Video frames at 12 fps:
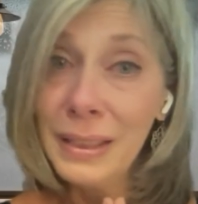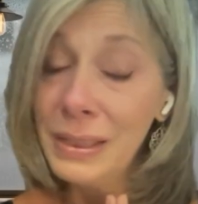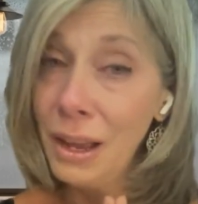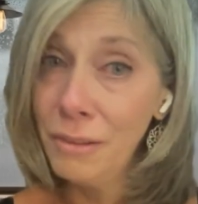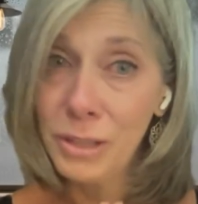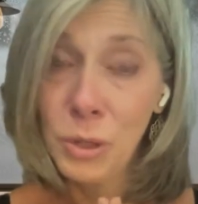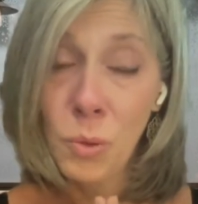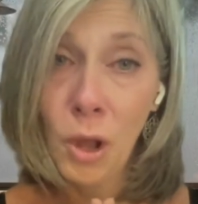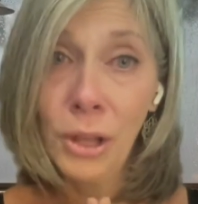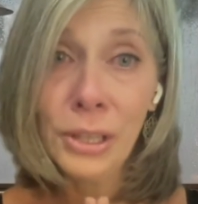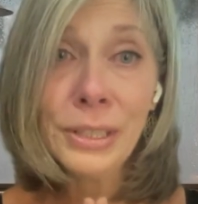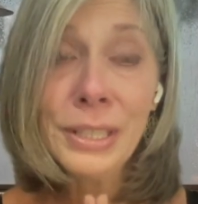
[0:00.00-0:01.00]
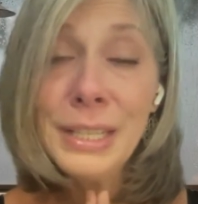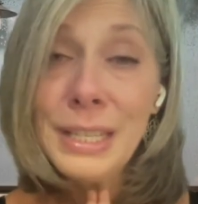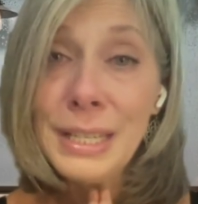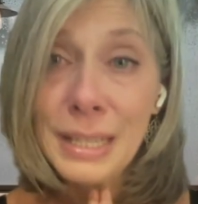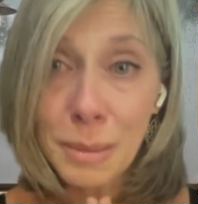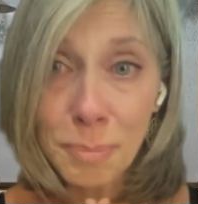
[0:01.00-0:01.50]
I love you
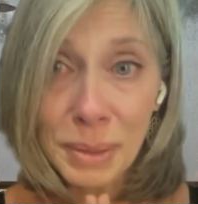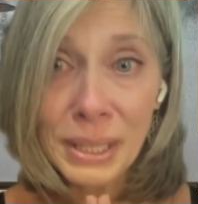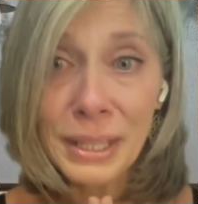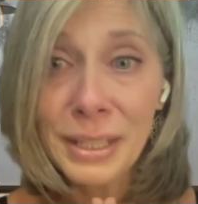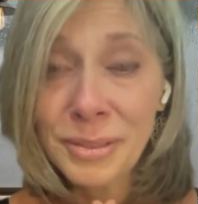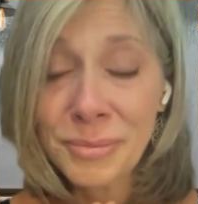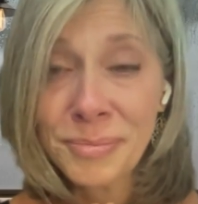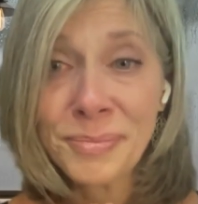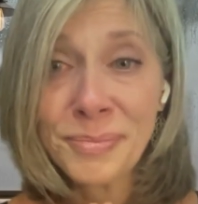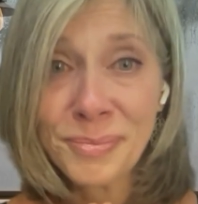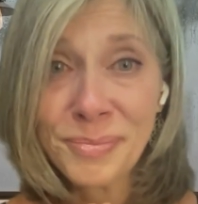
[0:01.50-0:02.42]
all deeply.